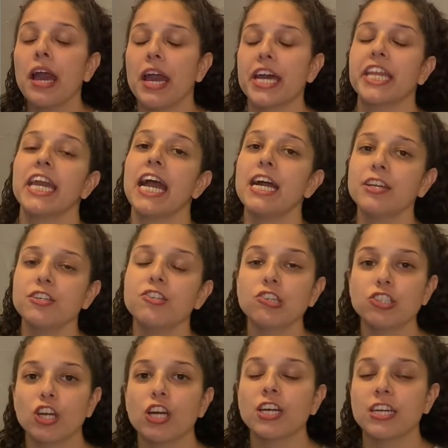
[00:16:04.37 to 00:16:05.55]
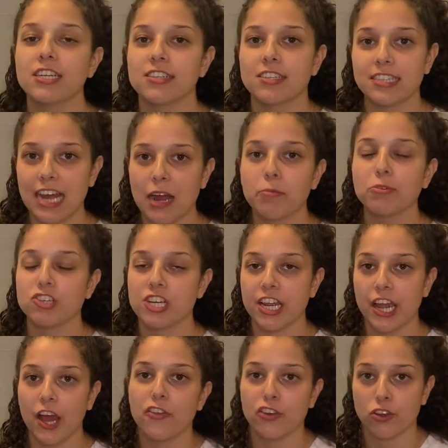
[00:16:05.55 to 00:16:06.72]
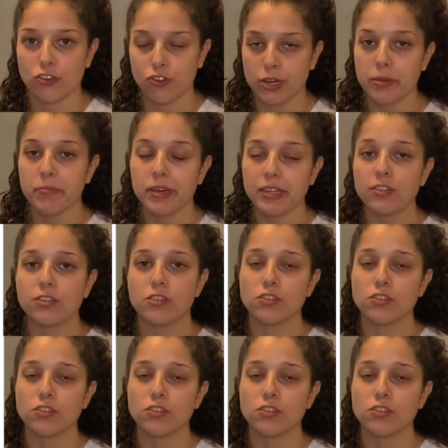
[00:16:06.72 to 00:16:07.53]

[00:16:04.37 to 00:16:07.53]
and I had to start establishing other treatments.